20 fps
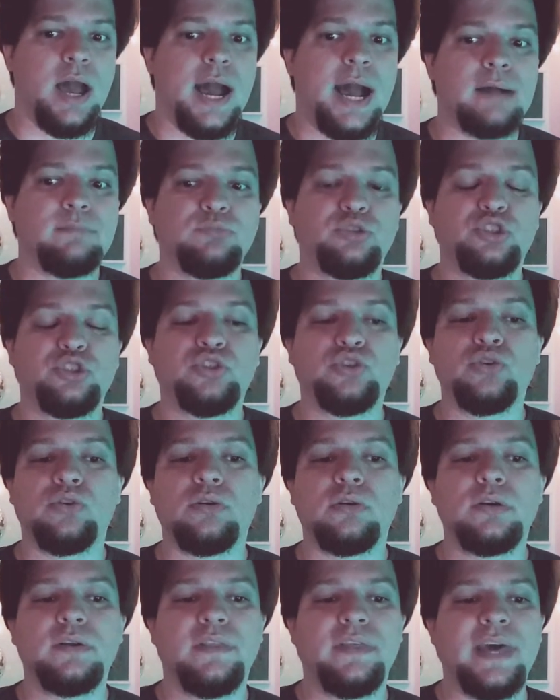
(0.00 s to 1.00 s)
I'm
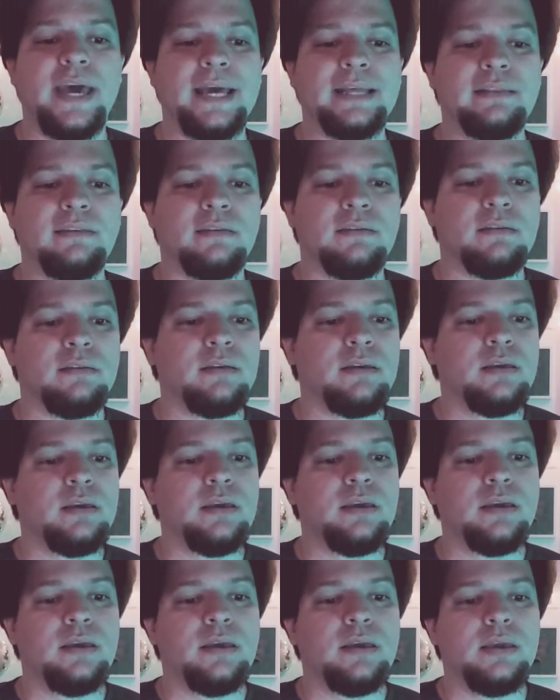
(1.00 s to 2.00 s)
sure that
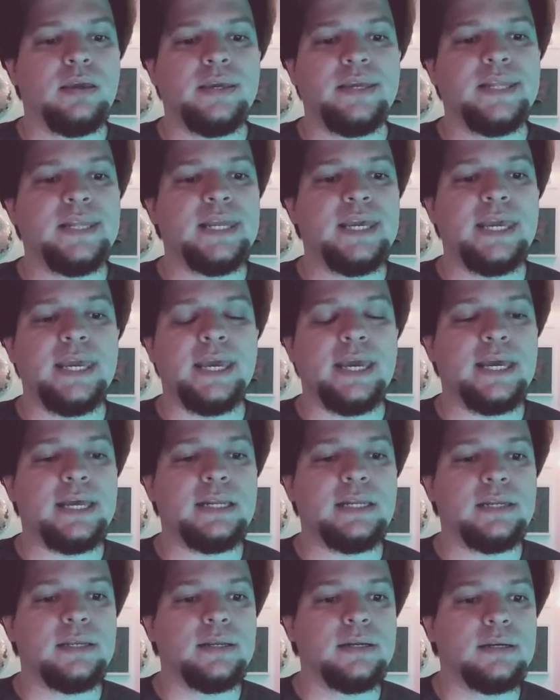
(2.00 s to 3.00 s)
in the
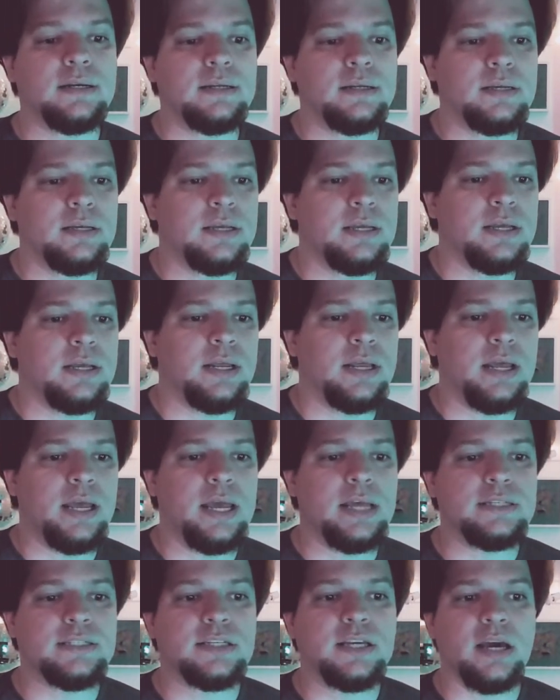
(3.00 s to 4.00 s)
end
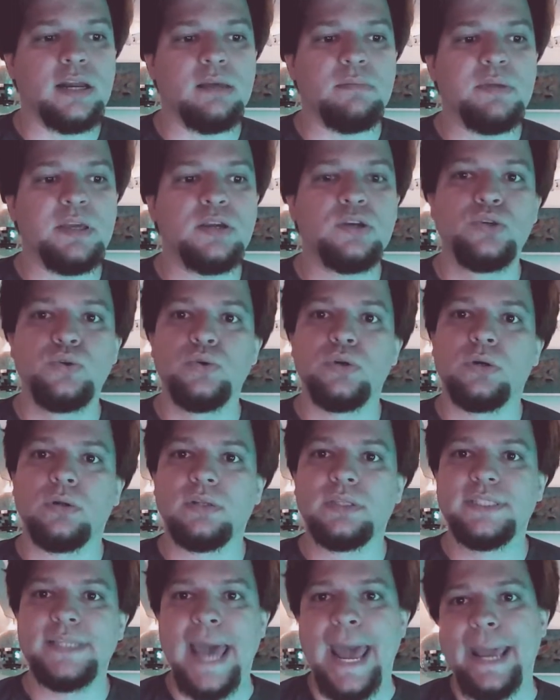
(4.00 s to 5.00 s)
it's gonna be good
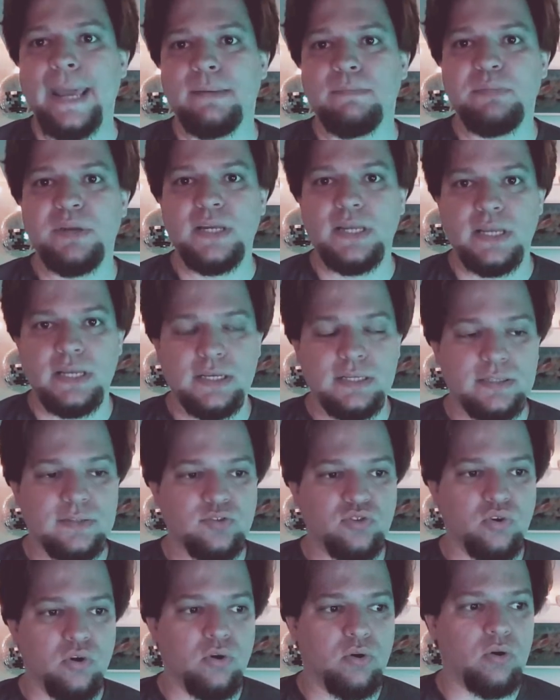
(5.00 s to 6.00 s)
old
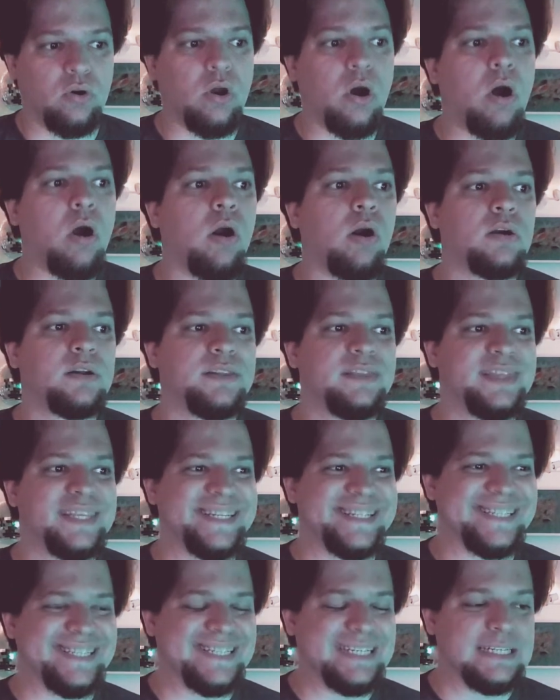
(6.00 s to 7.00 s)
diabetes or heart
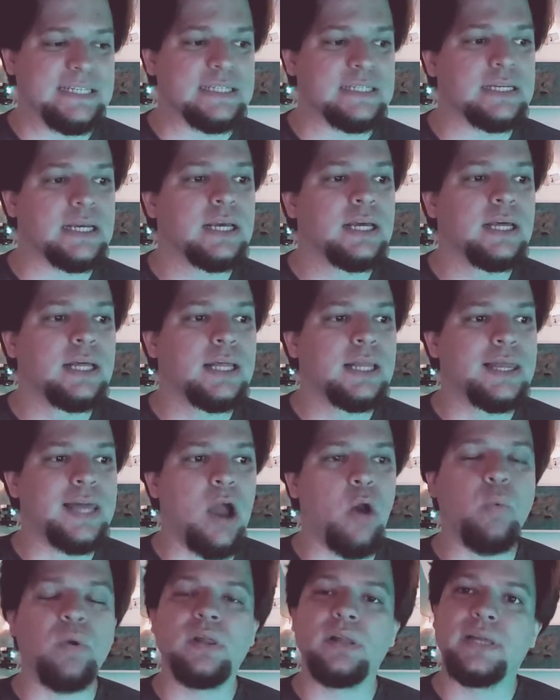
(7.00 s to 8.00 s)
disease
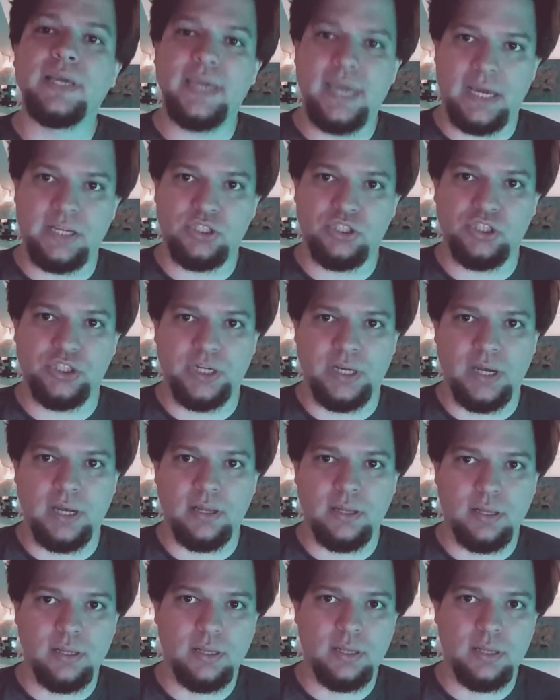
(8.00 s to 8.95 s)
that will get ya.